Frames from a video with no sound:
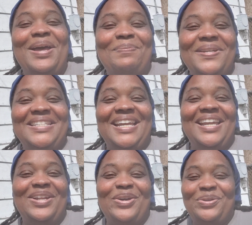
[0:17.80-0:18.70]
a
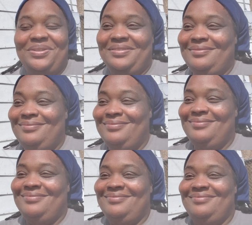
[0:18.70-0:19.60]
potato.
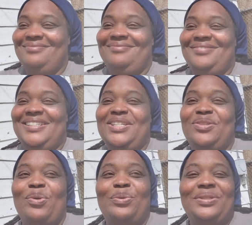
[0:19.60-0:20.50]

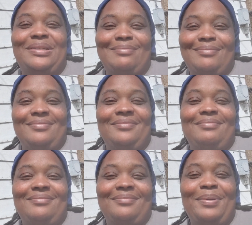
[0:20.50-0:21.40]
Just throw some
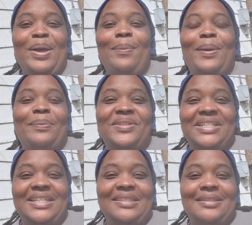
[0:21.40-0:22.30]
bell pepper
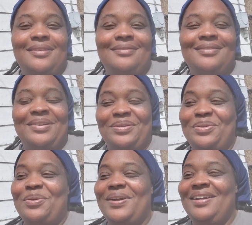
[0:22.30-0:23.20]
seeds on
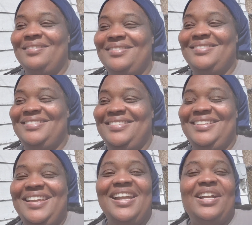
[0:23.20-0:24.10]
the ground,
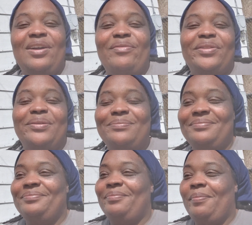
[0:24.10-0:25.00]
cover them,
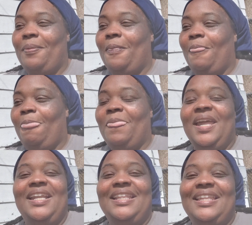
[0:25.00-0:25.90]

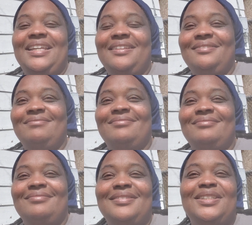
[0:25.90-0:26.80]
anything.
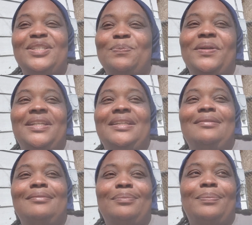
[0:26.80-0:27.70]
Just put a